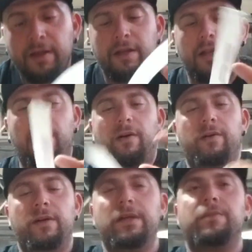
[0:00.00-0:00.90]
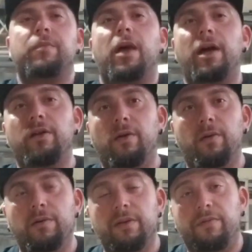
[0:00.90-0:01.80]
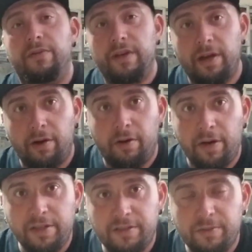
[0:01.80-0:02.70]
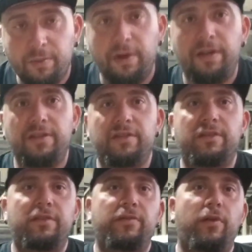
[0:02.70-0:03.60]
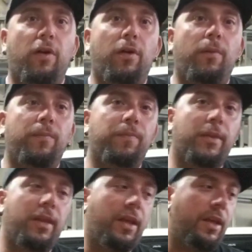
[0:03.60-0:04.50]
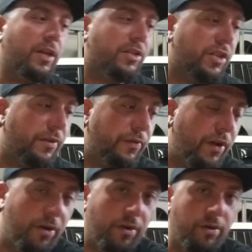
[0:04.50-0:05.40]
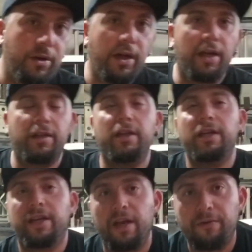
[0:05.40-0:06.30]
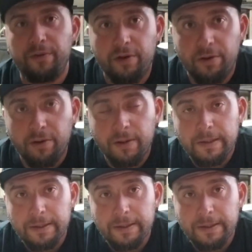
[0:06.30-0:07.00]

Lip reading: Now, I know the VIRS was from the EG Fiero and the EK Fiero.